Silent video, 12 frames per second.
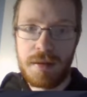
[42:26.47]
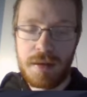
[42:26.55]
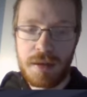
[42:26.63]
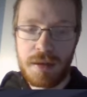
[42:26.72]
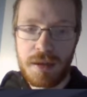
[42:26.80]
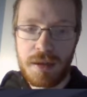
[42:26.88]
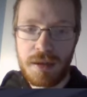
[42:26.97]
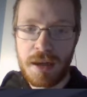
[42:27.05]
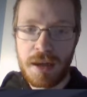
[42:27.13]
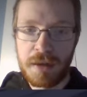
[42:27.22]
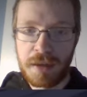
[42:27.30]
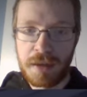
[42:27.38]
Yeah,
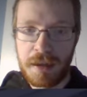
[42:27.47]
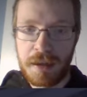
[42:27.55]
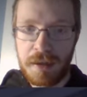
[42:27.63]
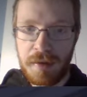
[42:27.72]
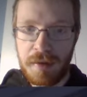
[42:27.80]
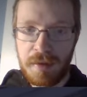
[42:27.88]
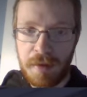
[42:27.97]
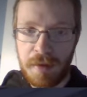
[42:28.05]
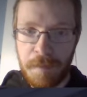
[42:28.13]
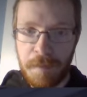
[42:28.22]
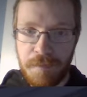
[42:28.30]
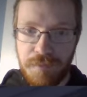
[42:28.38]
okay, and it is um
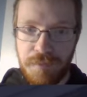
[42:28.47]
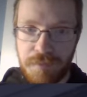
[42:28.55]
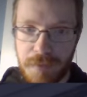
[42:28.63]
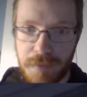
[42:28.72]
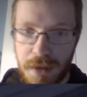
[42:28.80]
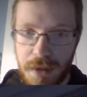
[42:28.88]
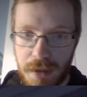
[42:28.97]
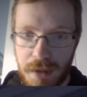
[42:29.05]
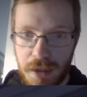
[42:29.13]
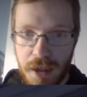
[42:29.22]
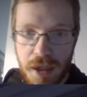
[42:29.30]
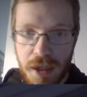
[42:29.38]

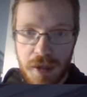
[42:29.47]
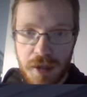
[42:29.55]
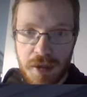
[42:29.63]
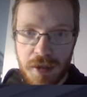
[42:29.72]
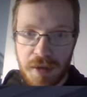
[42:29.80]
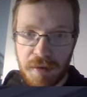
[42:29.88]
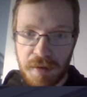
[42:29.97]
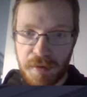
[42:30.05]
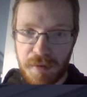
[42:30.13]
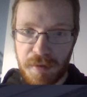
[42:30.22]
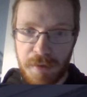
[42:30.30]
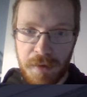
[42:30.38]
just across the
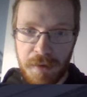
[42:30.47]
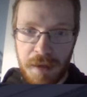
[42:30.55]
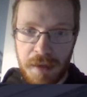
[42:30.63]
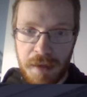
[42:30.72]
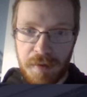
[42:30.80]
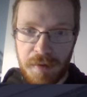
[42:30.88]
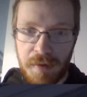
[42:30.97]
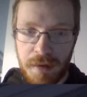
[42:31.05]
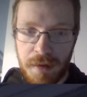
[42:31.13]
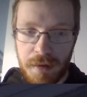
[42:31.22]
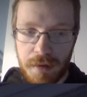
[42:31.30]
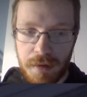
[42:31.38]
border in Andalusia.
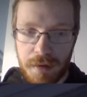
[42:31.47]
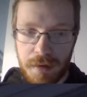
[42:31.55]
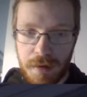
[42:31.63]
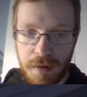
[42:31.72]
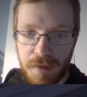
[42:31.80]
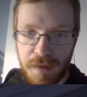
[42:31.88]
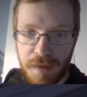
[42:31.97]
That's fine.